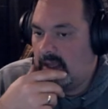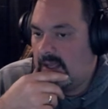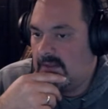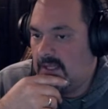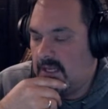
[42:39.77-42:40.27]

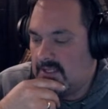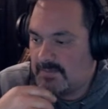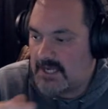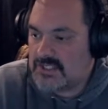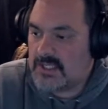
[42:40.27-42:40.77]
And then,
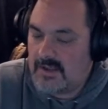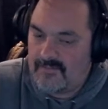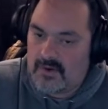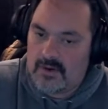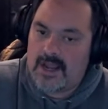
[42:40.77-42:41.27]
especially
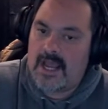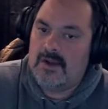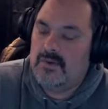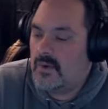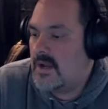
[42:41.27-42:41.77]
if you're a guy
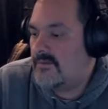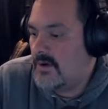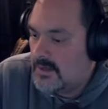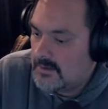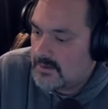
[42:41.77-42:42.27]
who don't
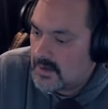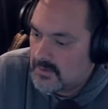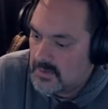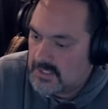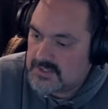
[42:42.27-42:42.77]
ever un,
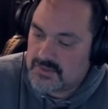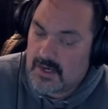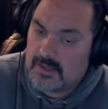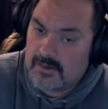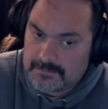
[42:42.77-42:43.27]
unhook his
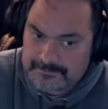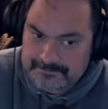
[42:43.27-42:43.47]
trailer,